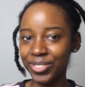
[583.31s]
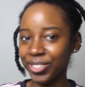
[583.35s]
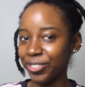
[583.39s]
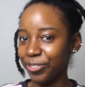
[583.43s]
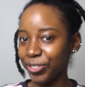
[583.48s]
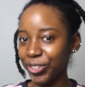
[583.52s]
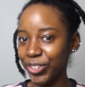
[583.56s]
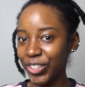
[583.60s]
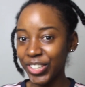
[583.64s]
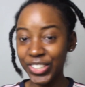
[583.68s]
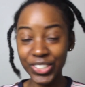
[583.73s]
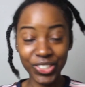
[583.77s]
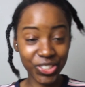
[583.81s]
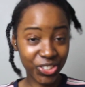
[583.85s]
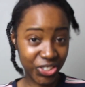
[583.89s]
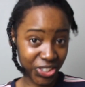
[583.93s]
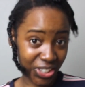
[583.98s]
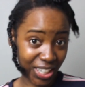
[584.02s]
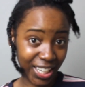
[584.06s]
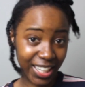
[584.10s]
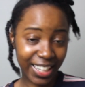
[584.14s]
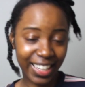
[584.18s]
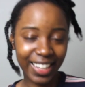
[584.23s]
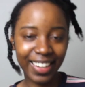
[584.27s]
If you're in
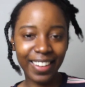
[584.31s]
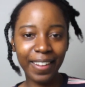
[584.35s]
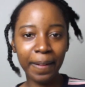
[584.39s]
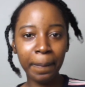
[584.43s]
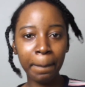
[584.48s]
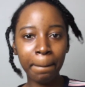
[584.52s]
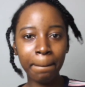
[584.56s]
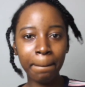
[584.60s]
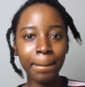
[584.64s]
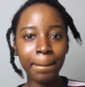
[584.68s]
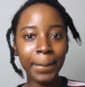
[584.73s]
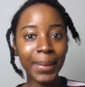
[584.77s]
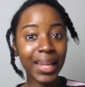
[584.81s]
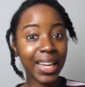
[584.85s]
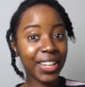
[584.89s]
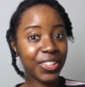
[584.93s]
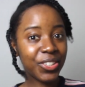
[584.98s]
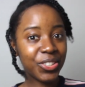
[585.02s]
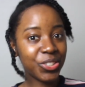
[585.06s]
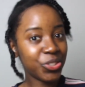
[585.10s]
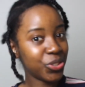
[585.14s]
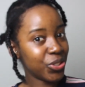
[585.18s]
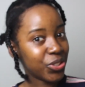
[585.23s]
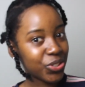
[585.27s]
Australia and
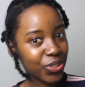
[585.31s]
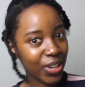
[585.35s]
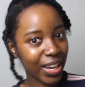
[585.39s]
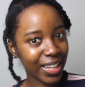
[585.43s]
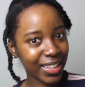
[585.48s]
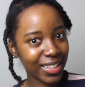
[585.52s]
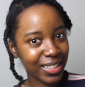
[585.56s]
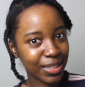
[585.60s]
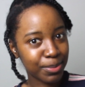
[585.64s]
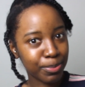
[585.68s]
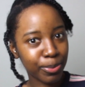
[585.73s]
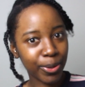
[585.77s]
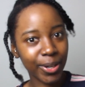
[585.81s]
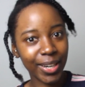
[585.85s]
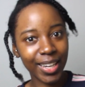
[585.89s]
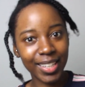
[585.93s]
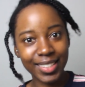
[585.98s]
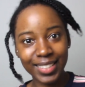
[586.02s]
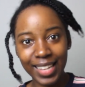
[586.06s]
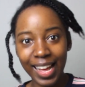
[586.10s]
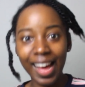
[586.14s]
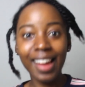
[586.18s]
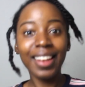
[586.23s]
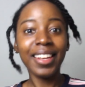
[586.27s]
you do try these
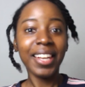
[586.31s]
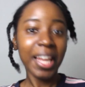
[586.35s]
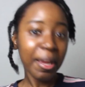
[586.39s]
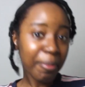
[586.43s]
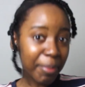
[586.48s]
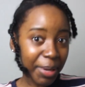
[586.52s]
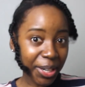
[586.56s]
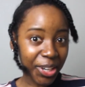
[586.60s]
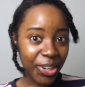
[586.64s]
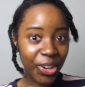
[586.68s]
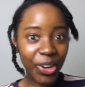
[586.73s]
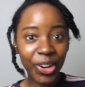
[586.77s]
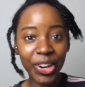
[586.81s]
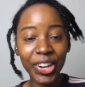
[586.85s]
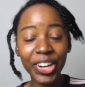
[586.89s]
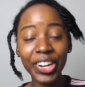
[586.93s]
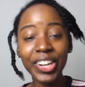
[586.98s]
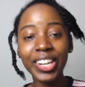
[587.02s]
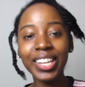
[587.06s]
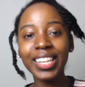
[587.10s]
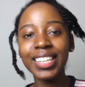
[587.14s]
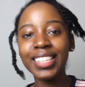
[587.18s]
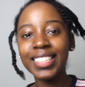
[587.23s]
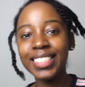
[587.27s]
products out, let me know.